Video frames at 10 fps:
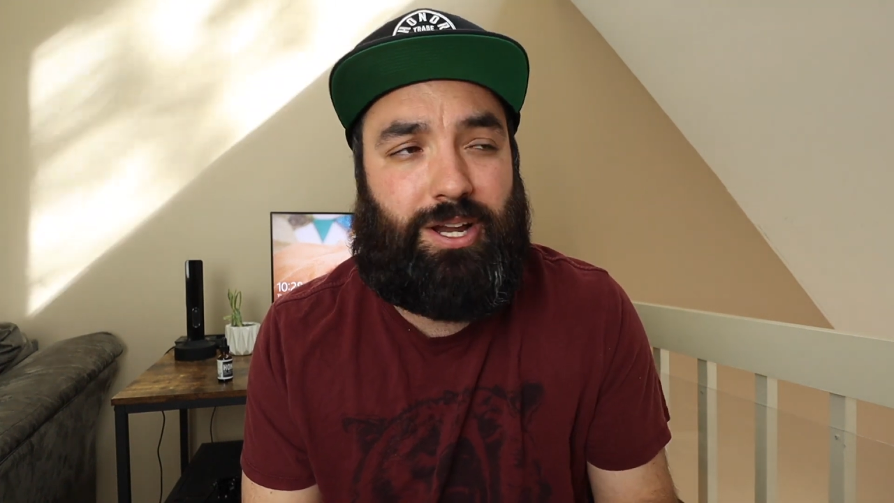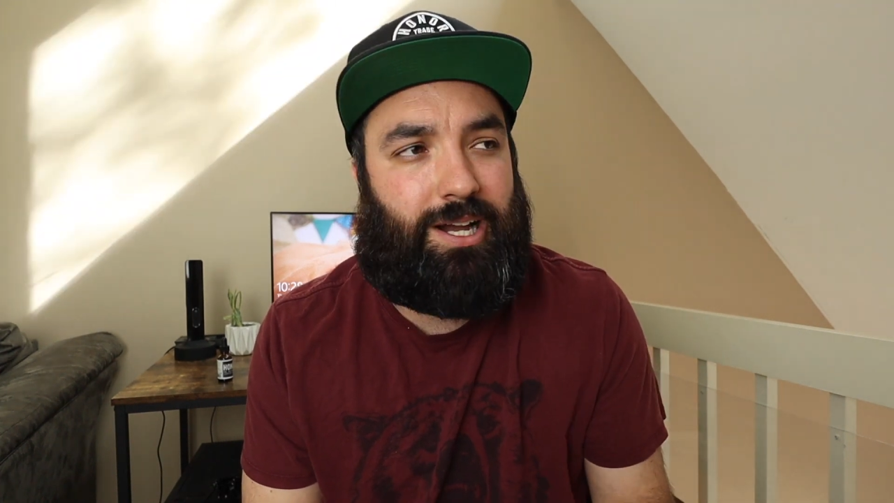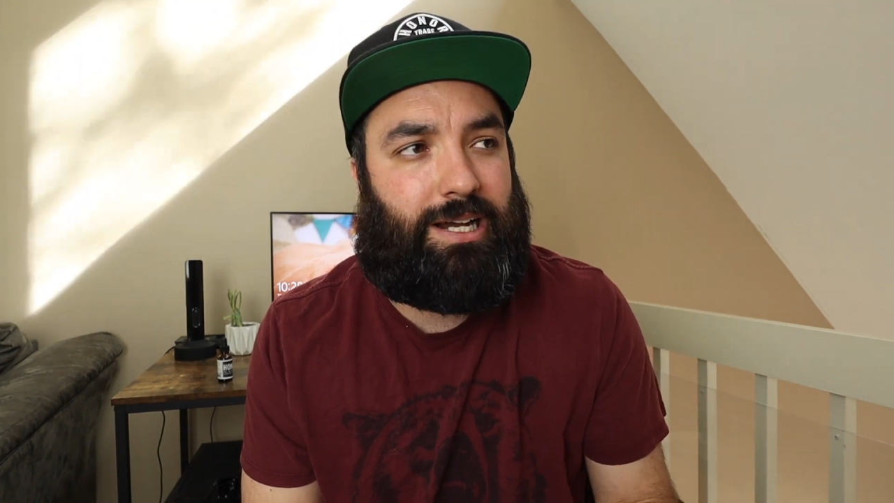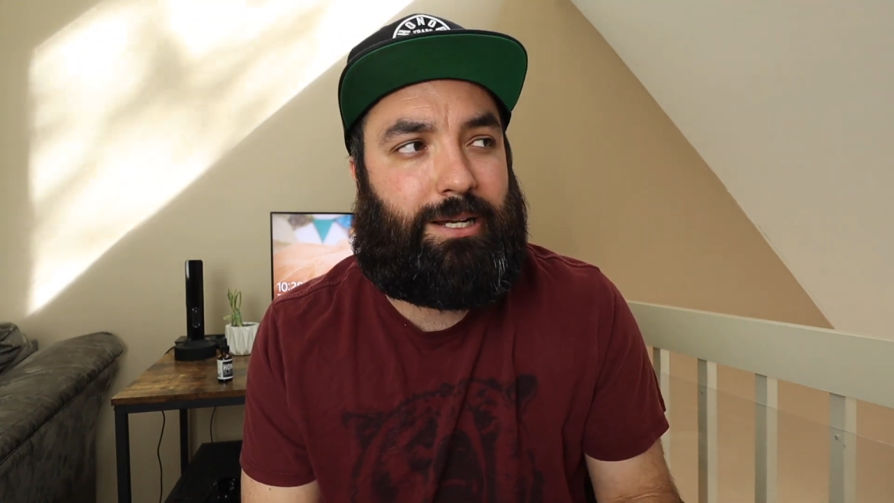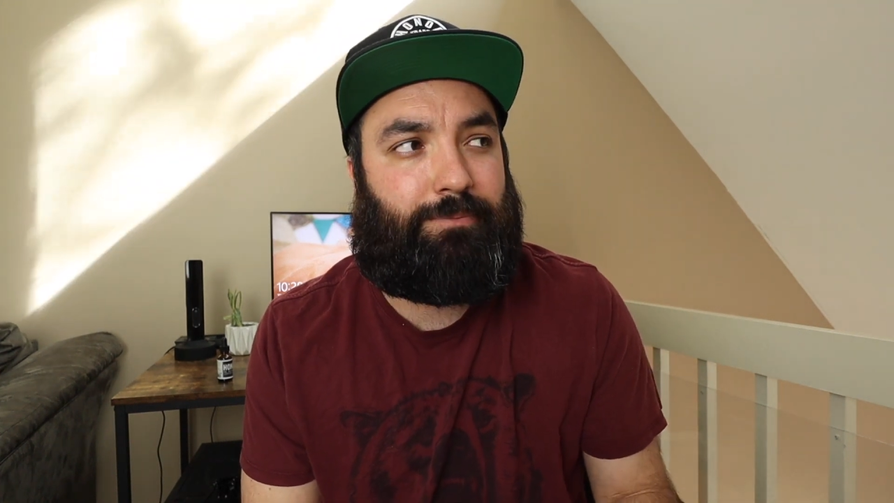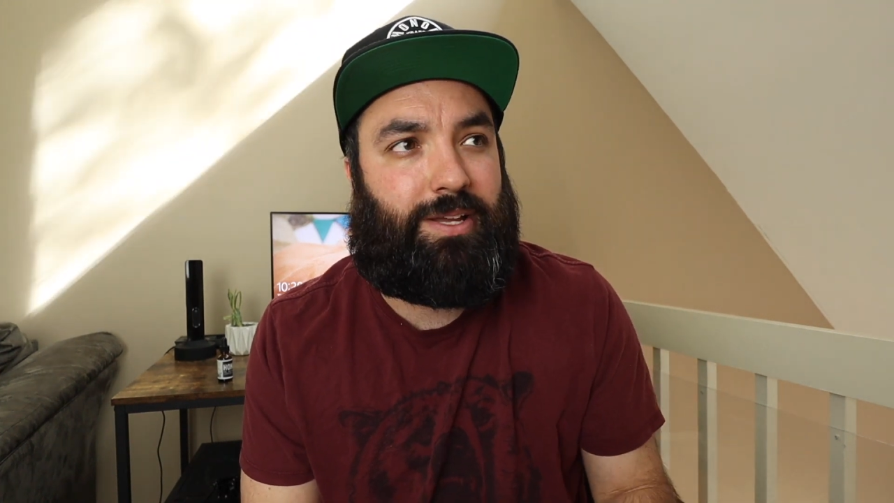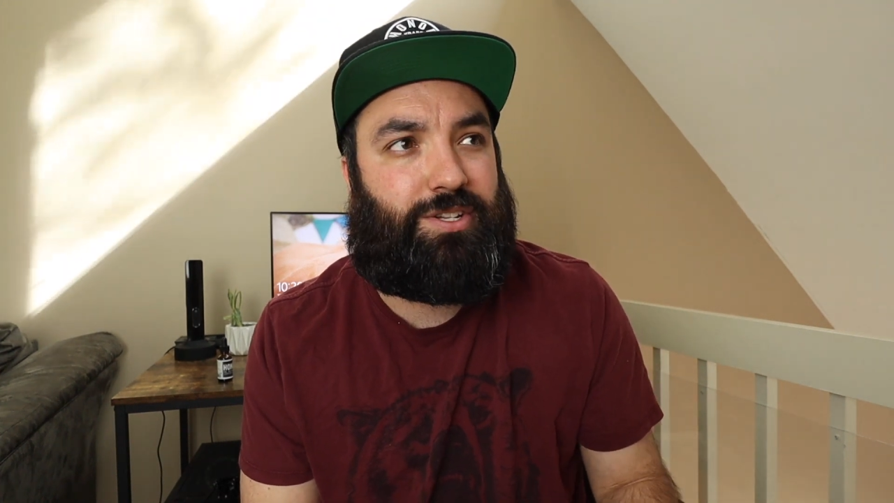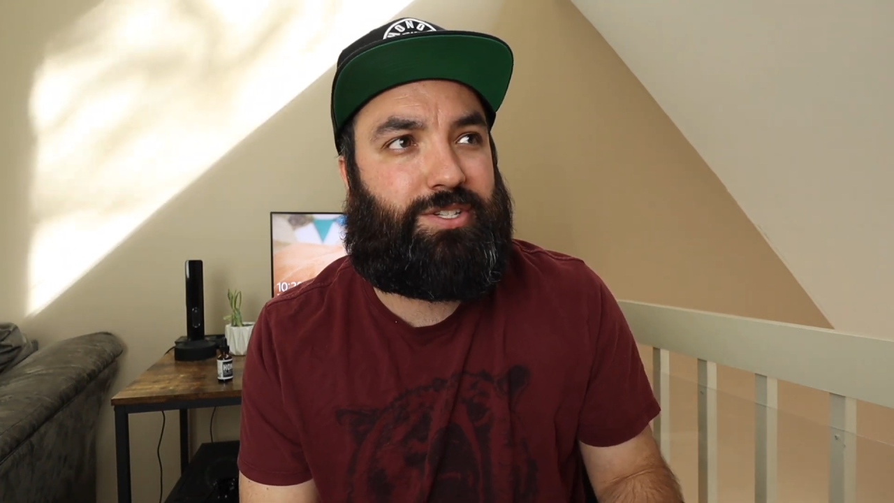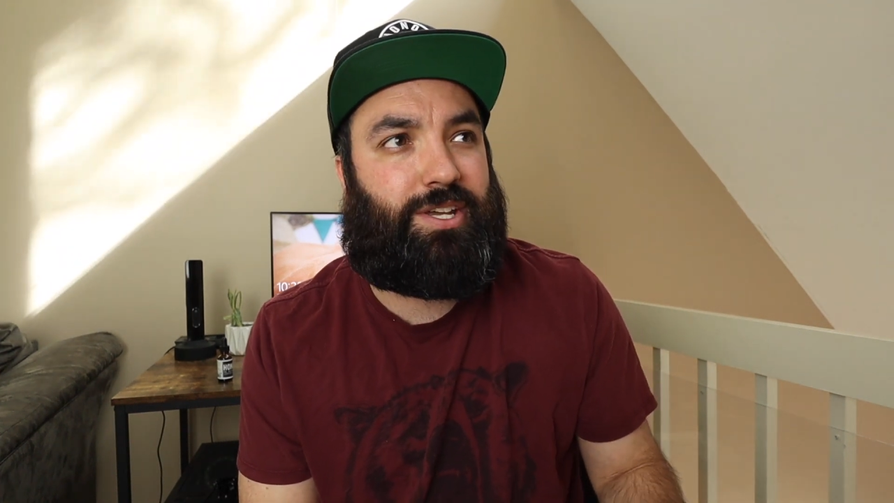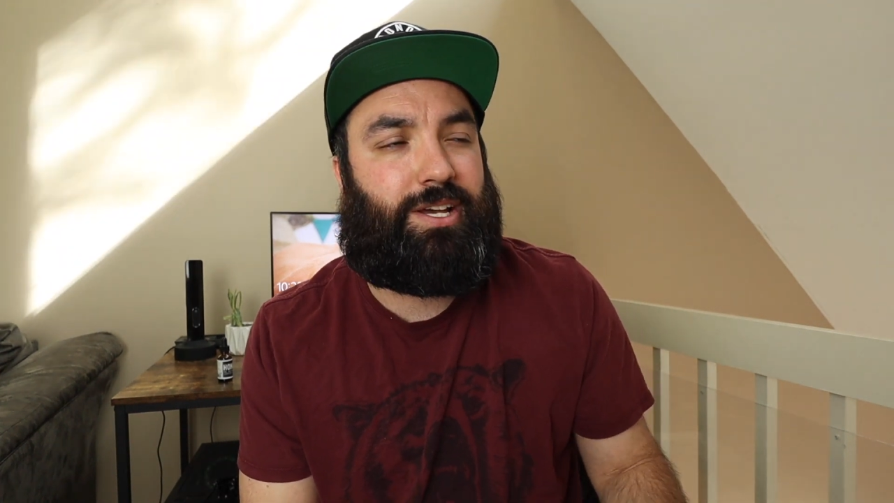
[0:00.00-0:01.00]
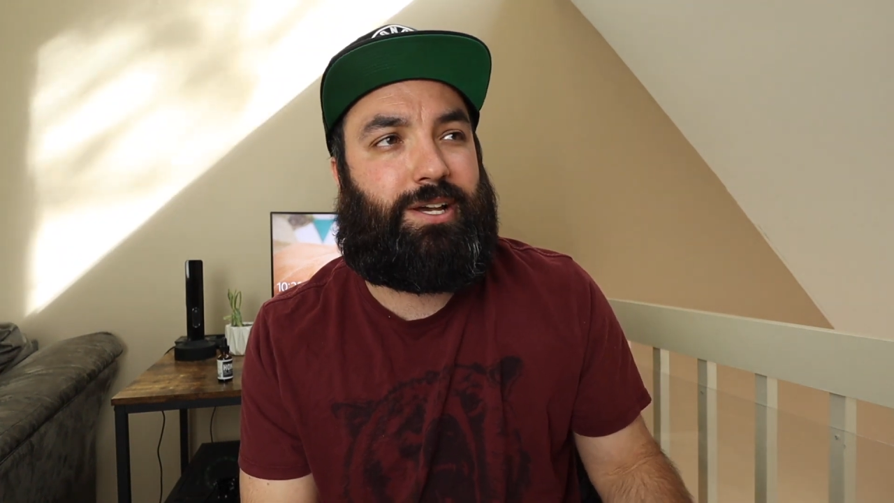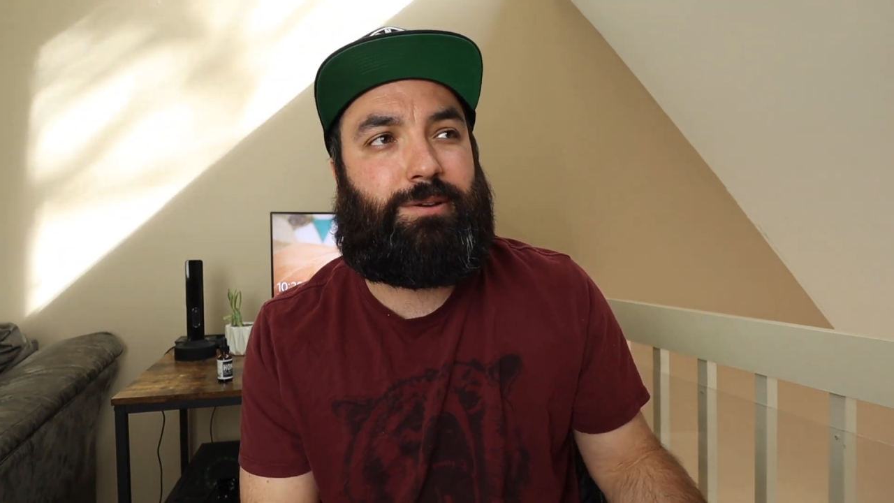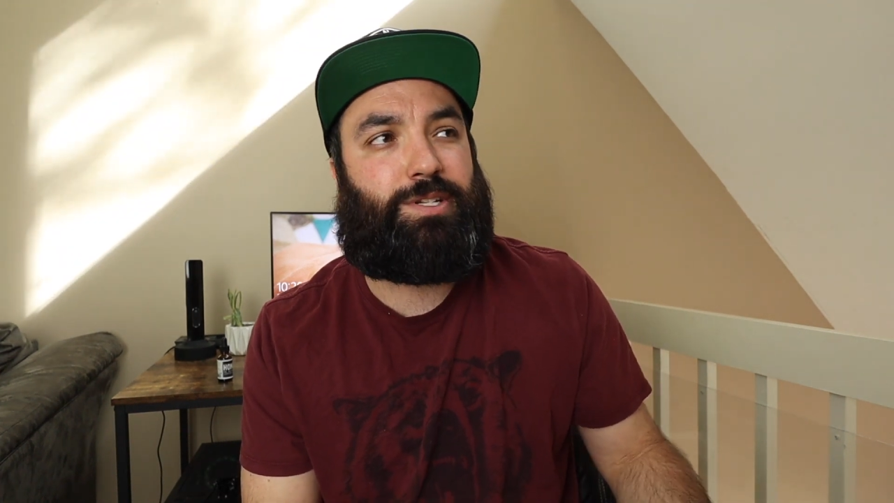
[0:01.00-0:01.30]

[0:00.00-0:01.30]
Um, it's a,